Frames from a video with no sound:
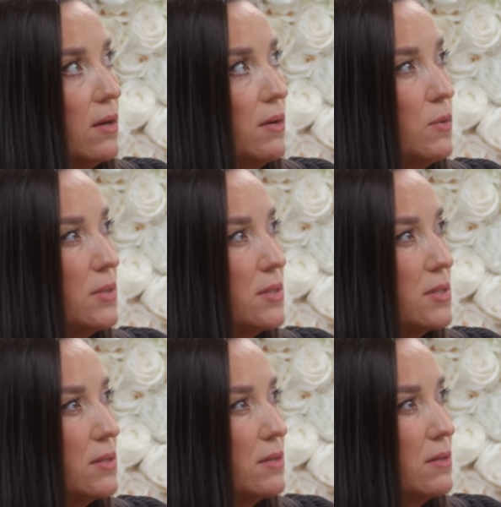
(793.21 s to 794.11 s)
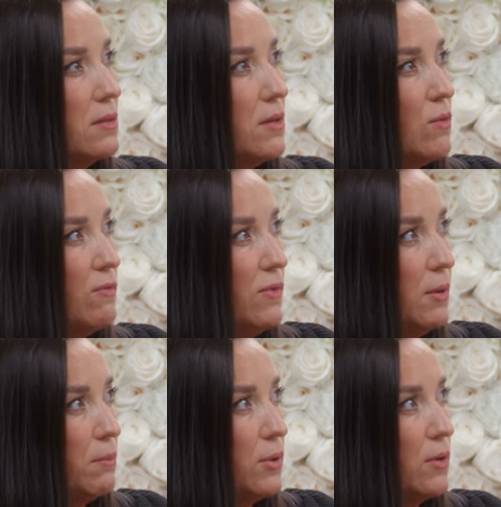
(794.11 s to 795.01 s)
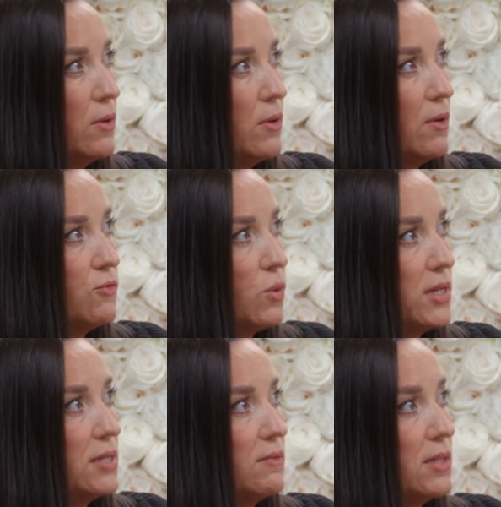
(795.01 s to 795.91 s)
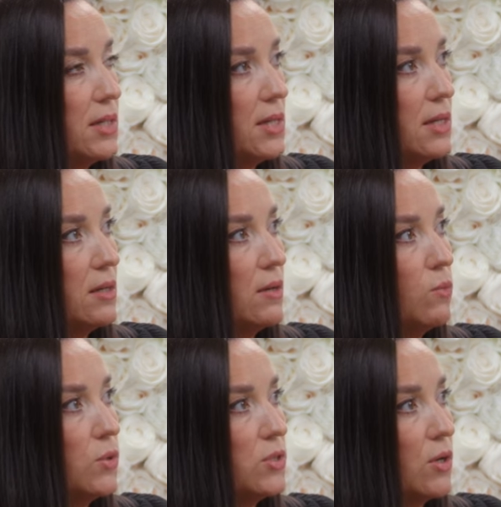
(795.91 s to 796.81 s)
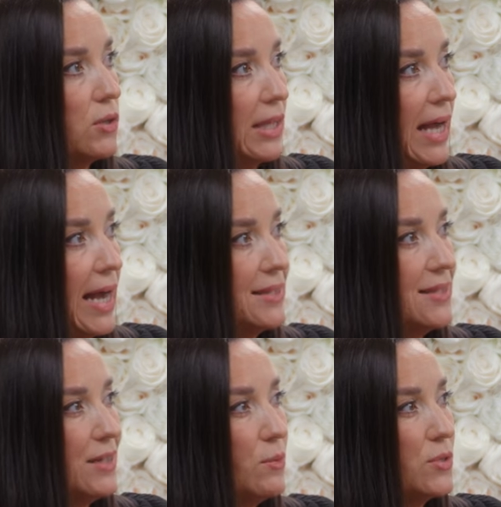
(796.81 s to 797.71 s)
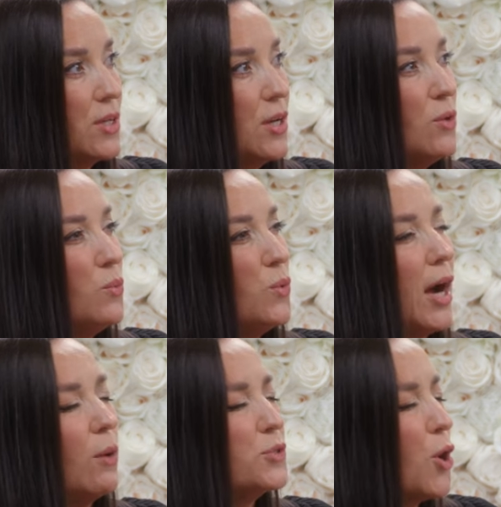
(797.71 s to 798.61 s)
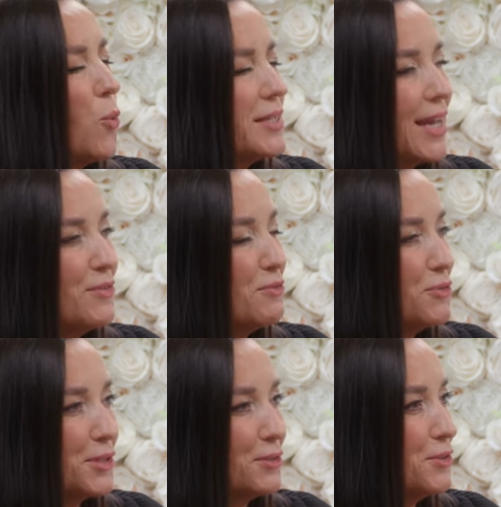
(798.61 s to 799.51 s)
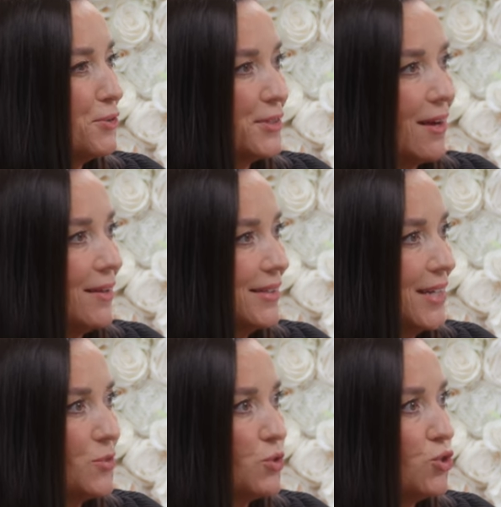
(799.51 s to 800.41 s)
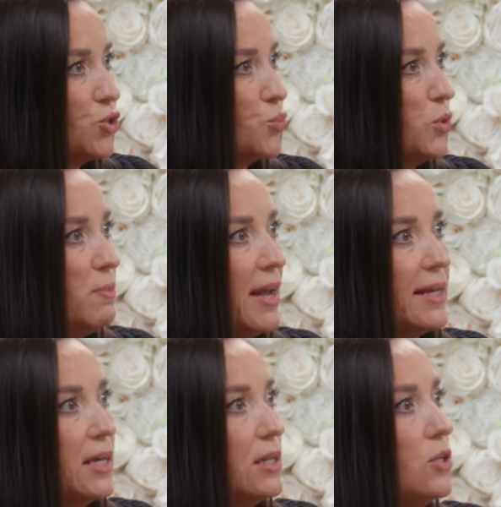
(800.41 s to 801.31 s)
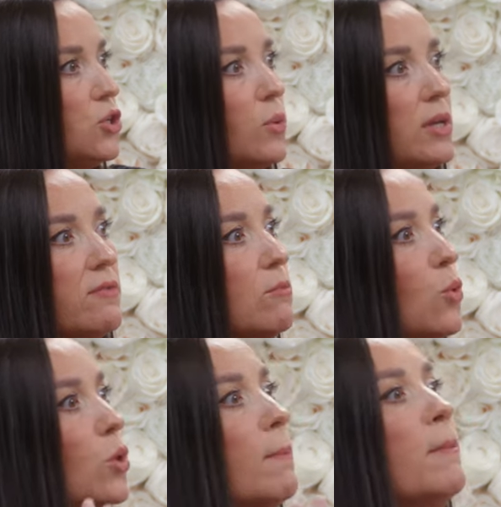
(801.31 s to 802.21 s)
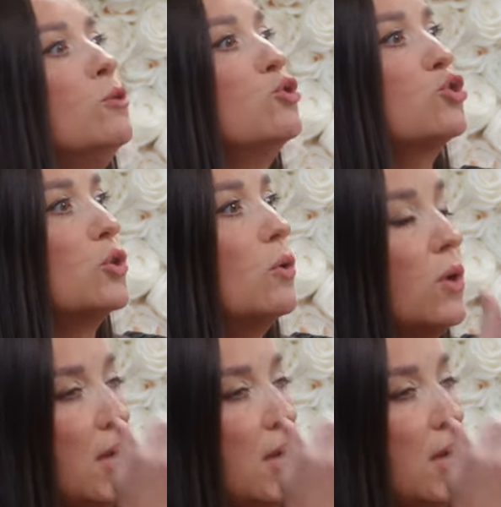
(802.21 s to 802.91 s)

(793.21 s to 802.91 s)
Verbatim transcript: it was November of 2017 was our last, and it was and I was always having fertility during the holidays, which mm. just would mm. make it you know even more emotional.